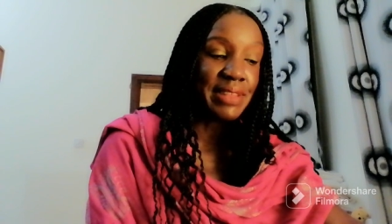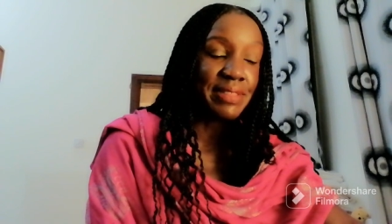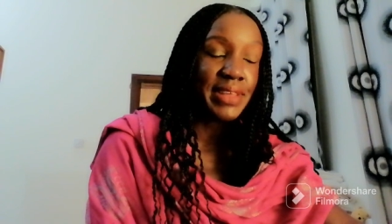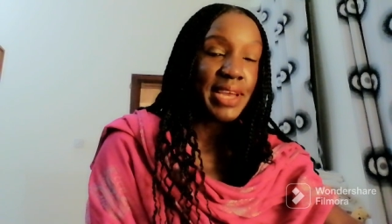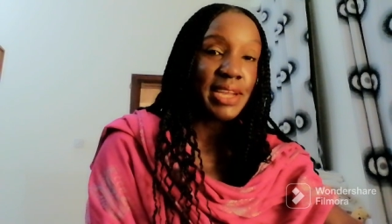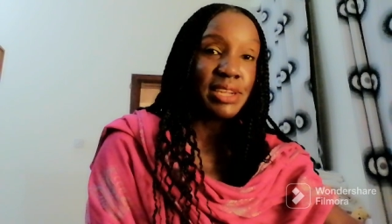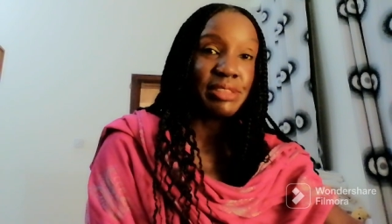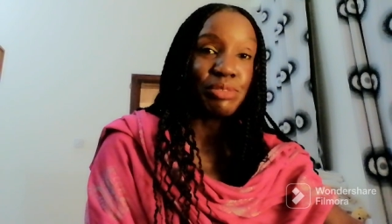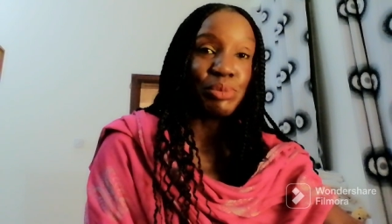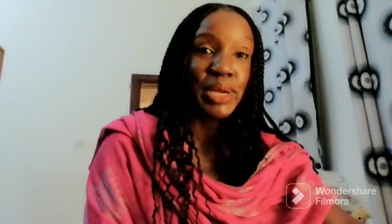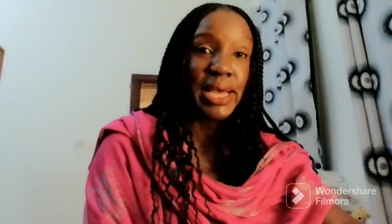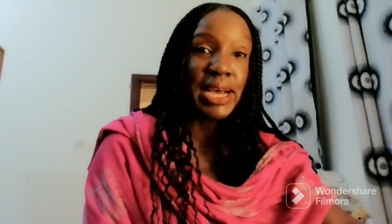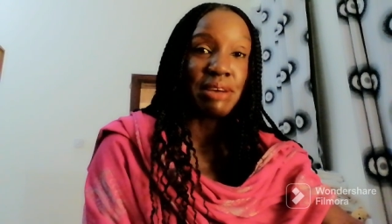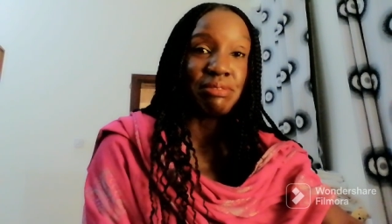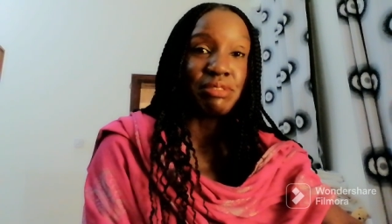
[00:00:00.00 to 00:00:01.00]
And then
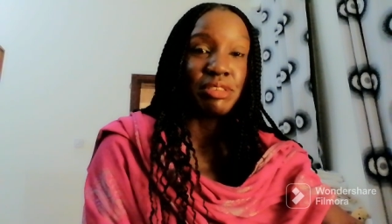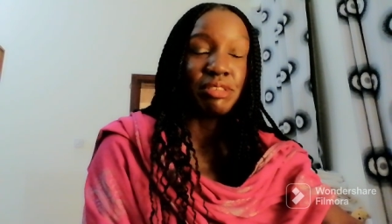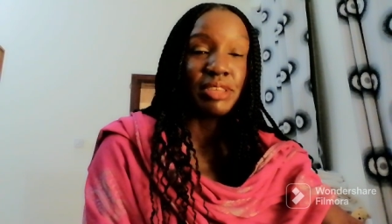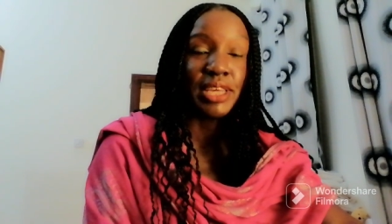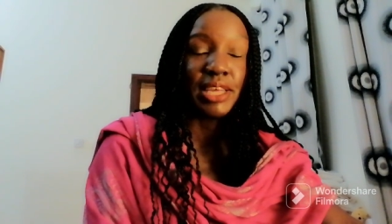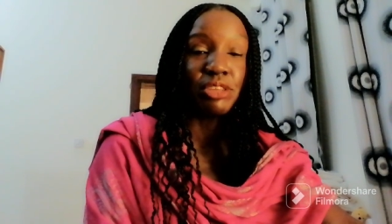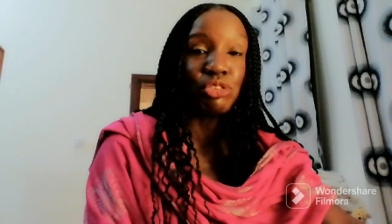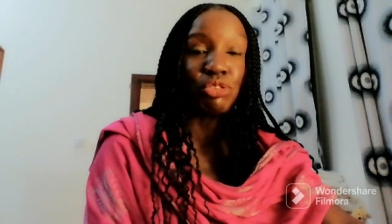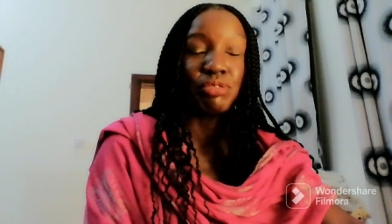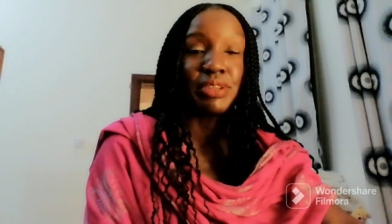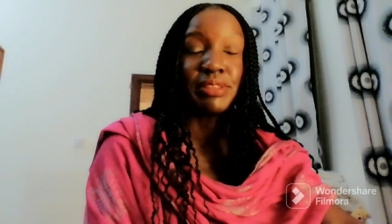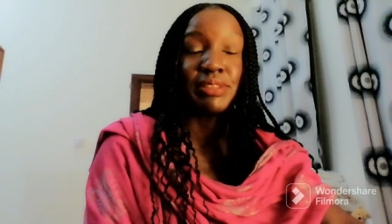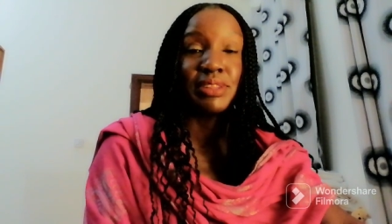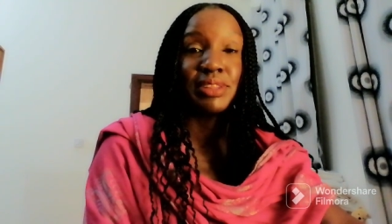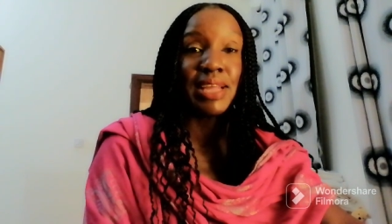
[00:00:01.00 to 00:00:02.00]
we have this case of
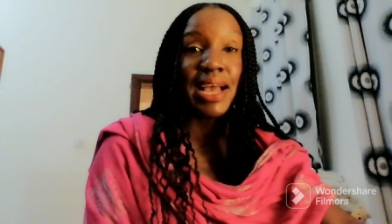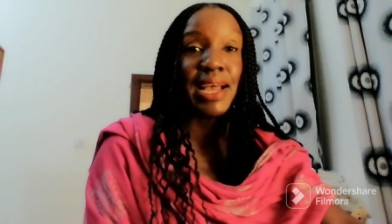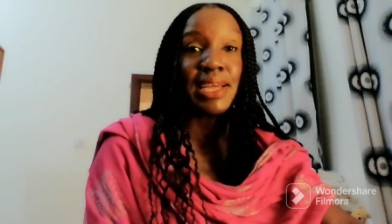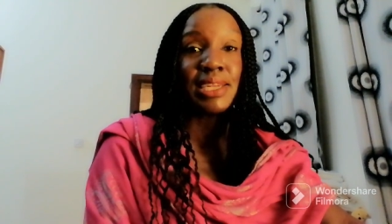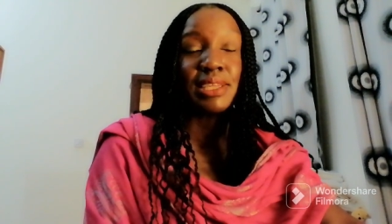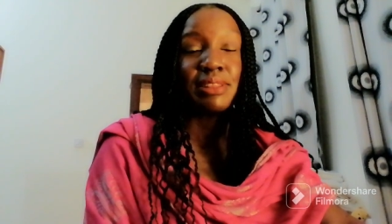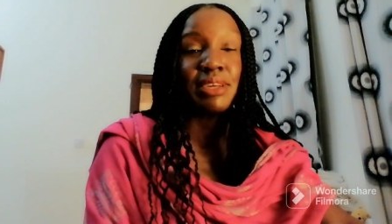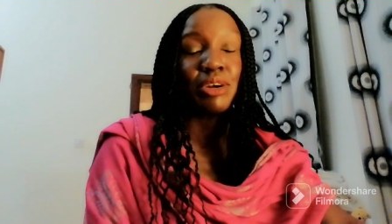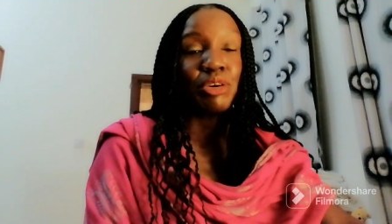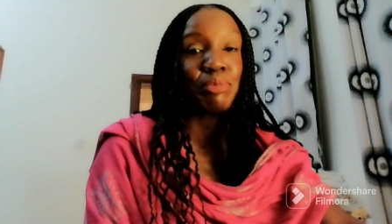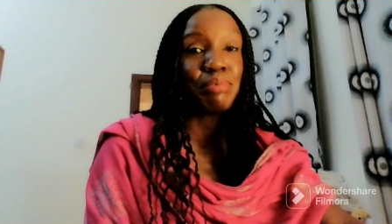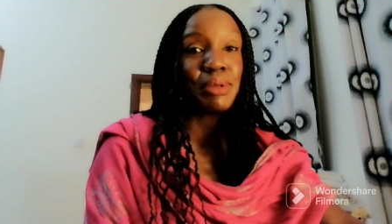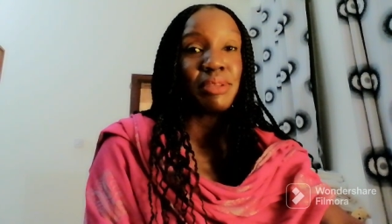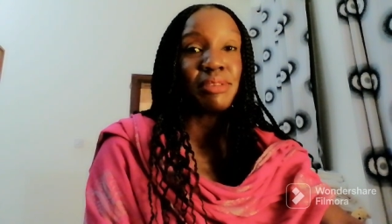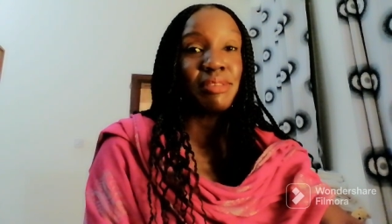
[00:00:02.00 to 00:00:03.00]
untidy
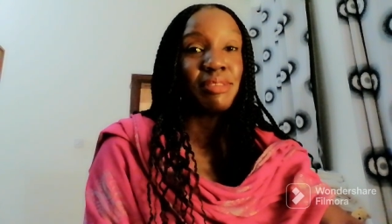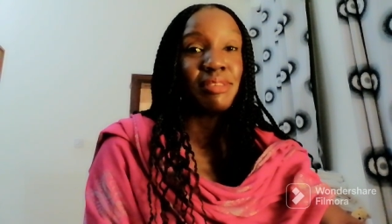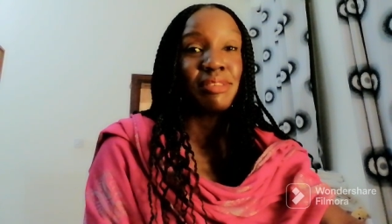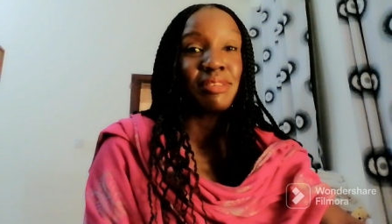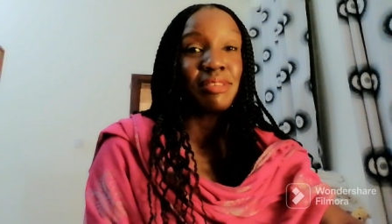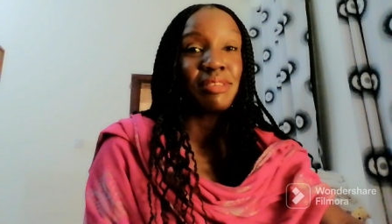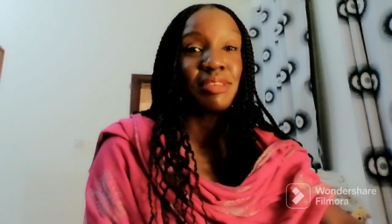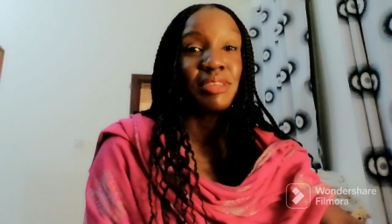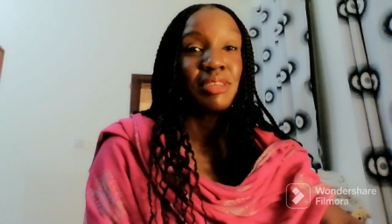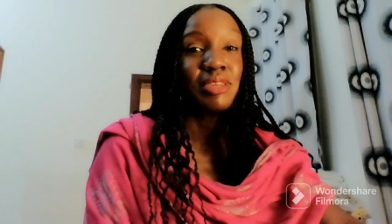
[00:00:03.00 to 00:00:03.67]
therapists.